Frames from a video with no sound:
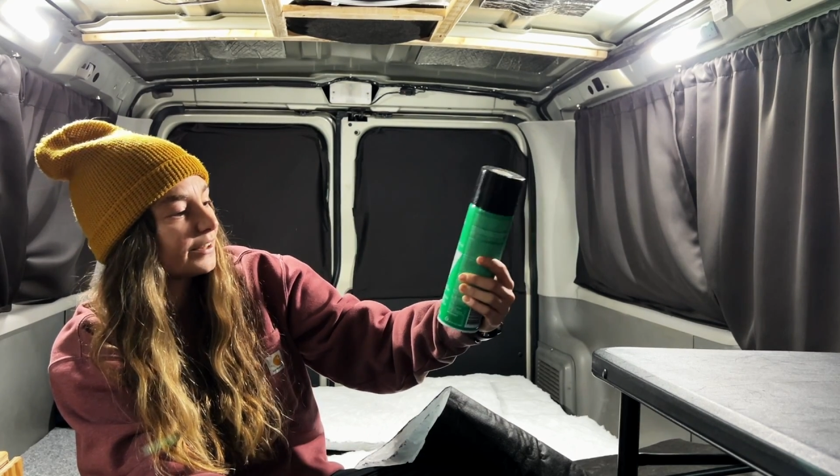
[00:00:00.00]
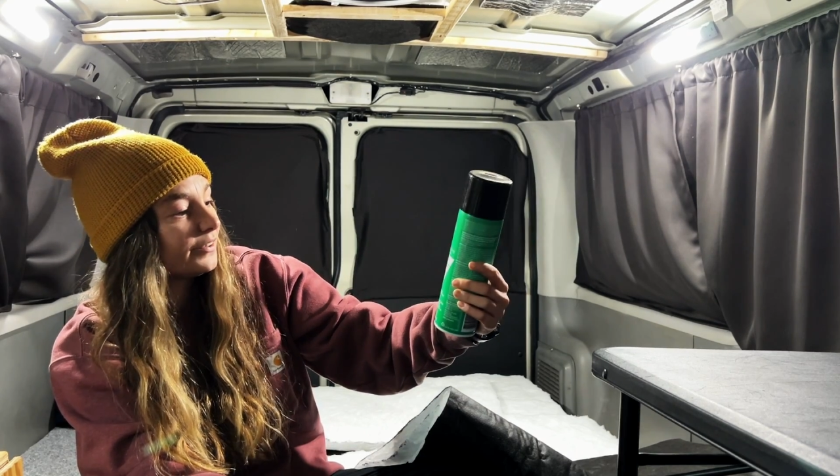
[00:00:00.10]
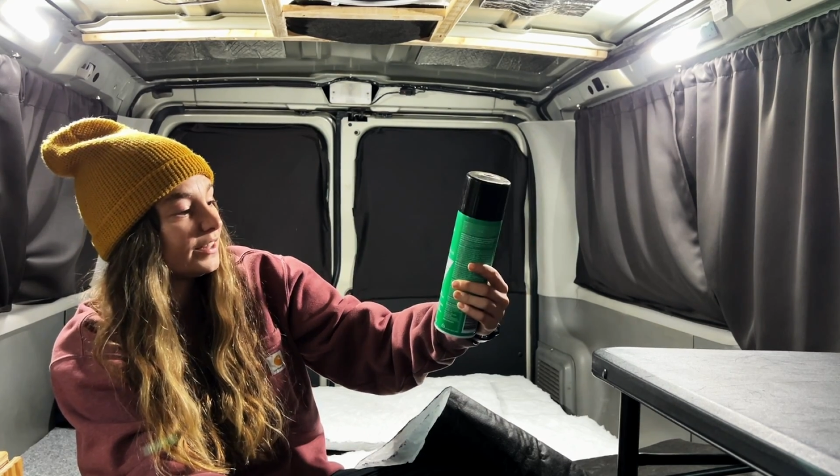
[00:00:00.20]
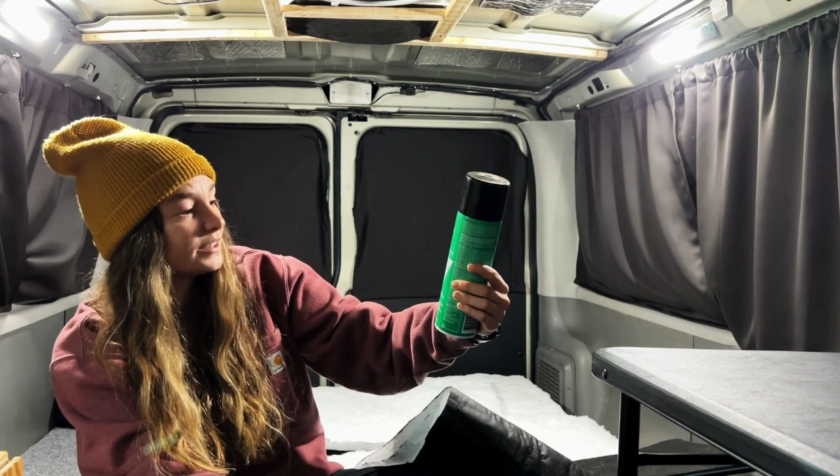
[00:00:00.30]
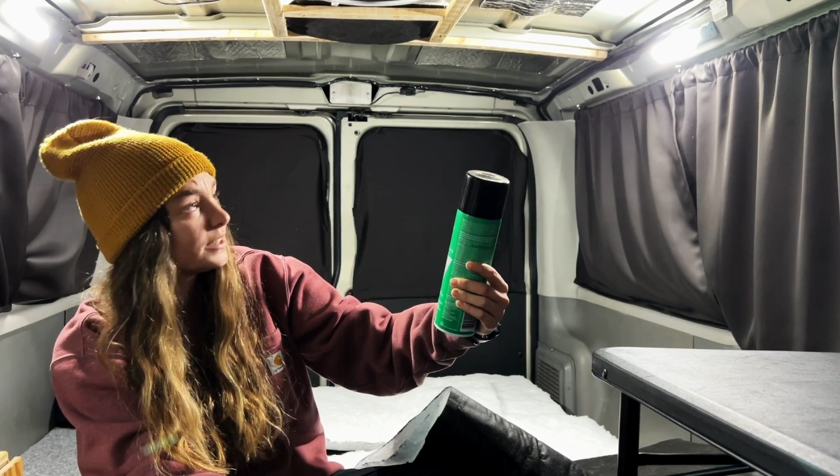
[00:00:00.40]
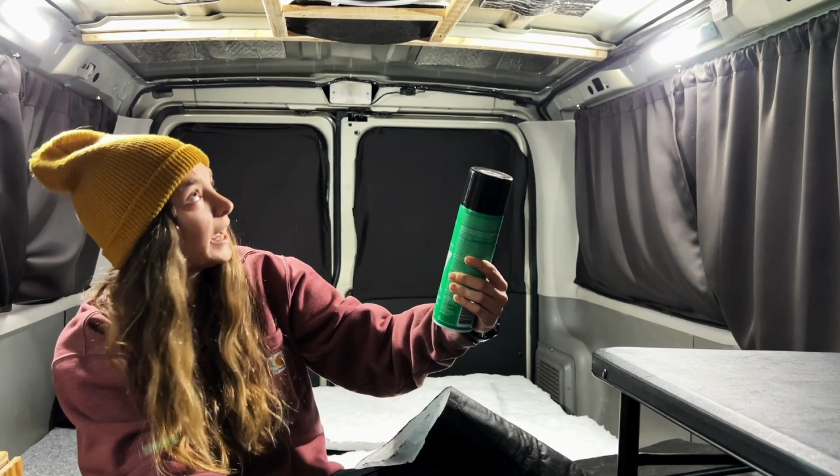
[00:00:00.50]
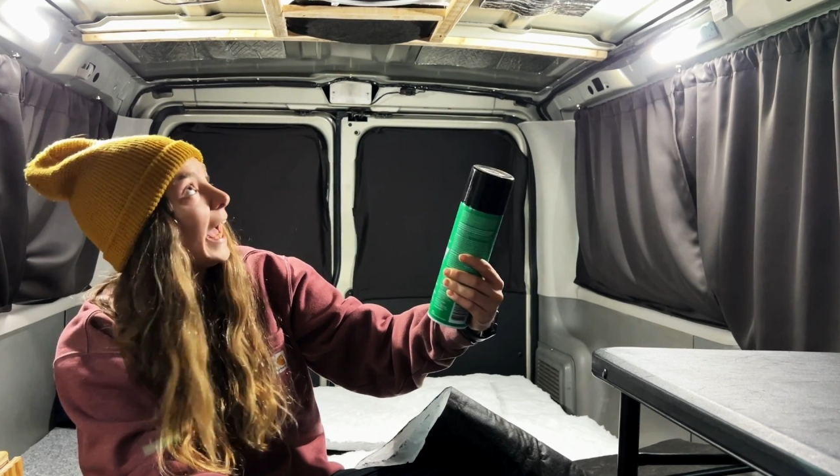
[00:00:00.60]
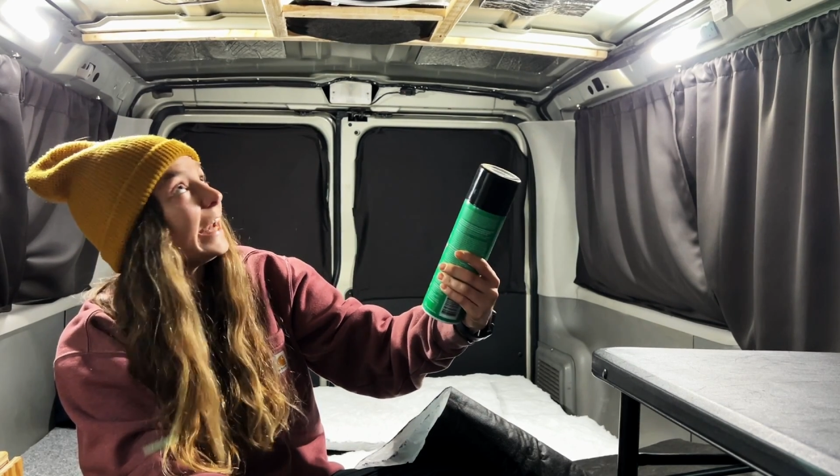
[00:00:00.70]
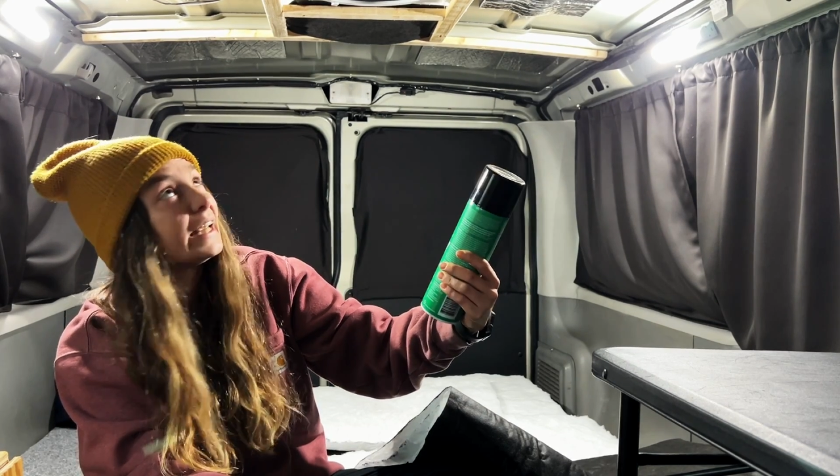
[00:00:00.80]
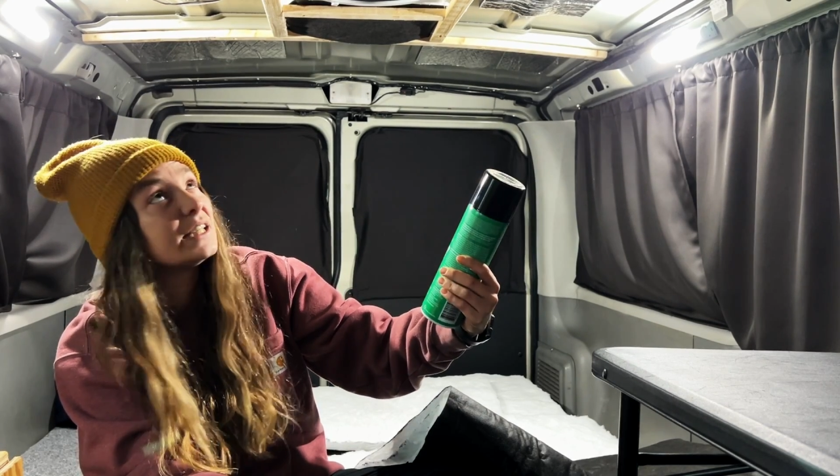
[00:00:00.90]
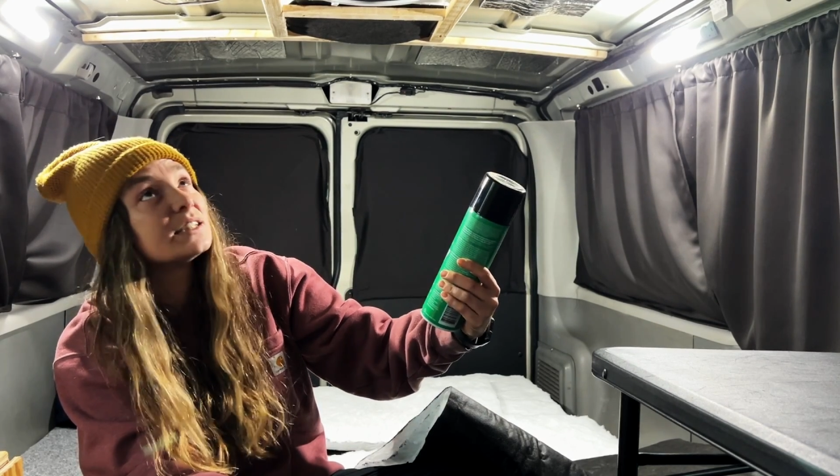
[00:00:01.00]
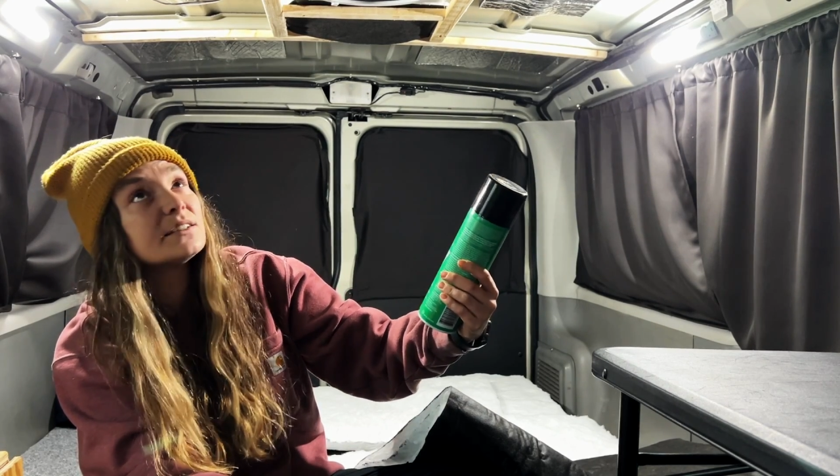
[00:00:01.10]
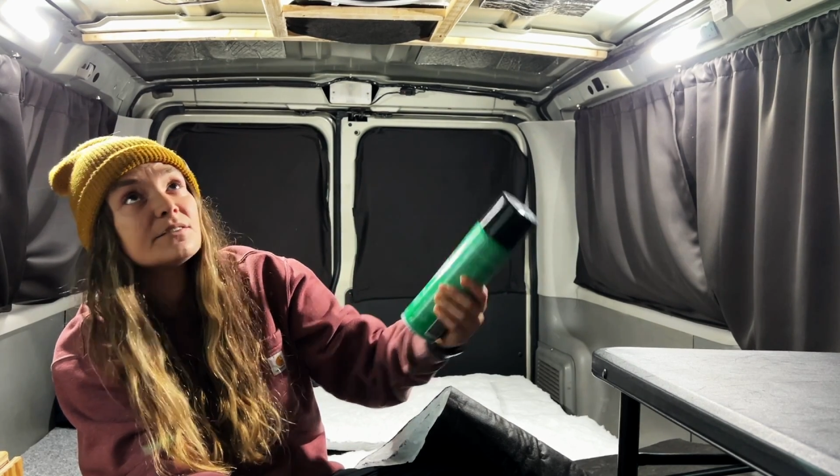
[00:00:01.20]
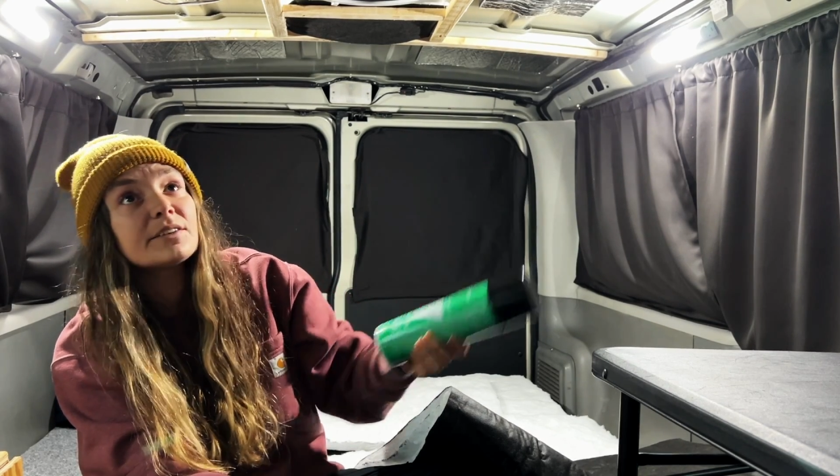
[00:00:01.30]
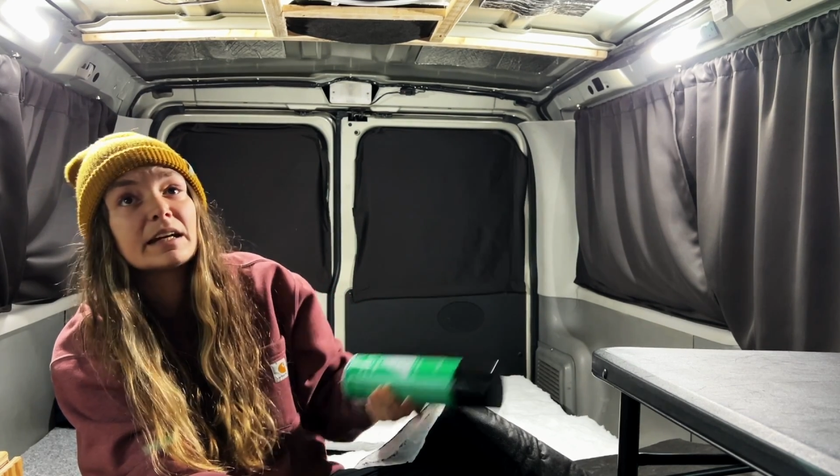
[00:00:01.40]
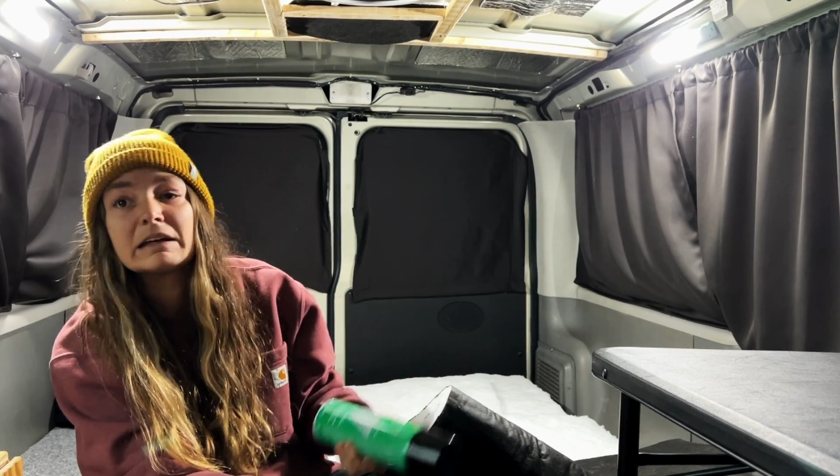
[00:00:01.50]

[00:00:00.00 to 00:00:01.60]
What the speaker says: adhesive.